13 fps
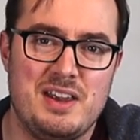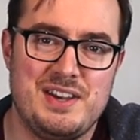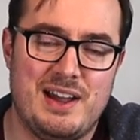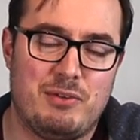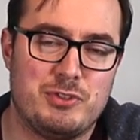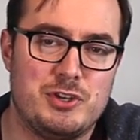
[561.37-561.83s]

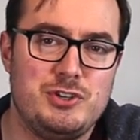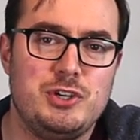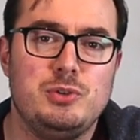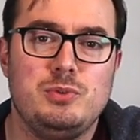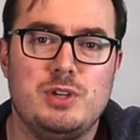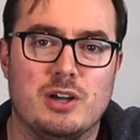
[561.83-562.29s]
Now, the
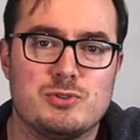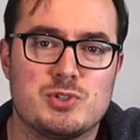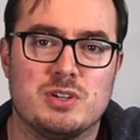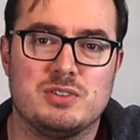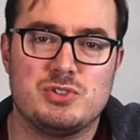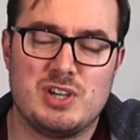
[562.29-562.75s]
new
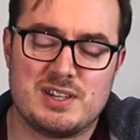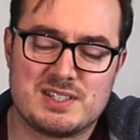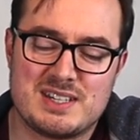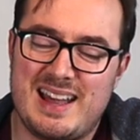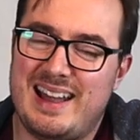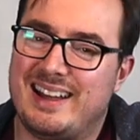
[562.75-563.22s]
nudge
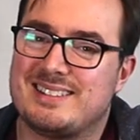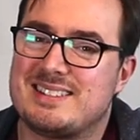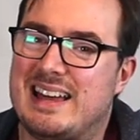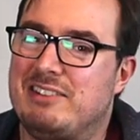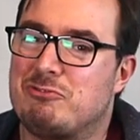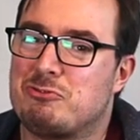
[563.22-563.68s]
just
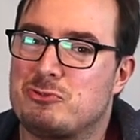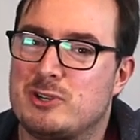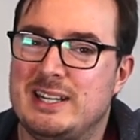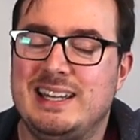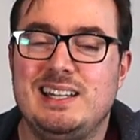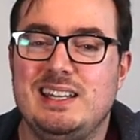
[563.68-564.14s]
adds a
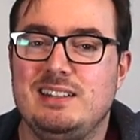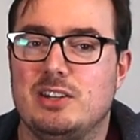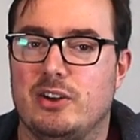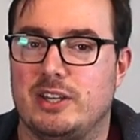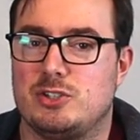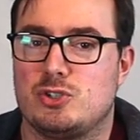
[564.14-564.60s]
really
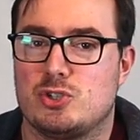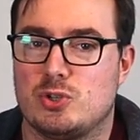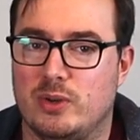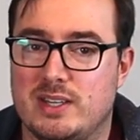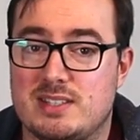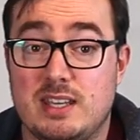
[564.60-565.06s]
nice
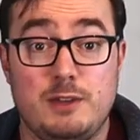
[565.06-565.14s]
choice.